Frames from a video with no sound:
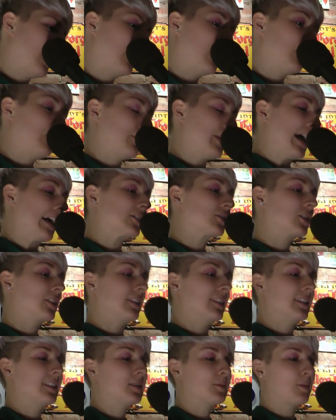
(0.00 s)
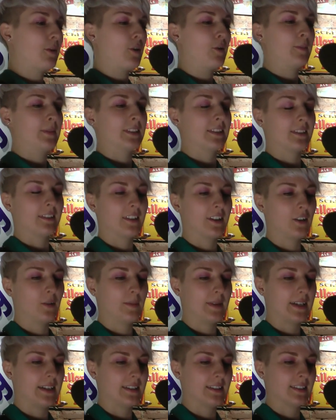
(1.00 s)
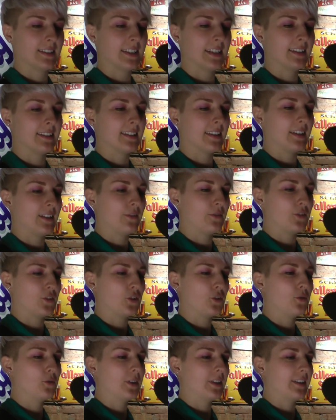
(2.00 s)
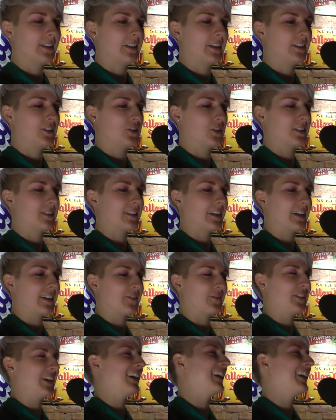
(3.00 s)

Um, actually, this poem is a little bit insensitive too, in that it just like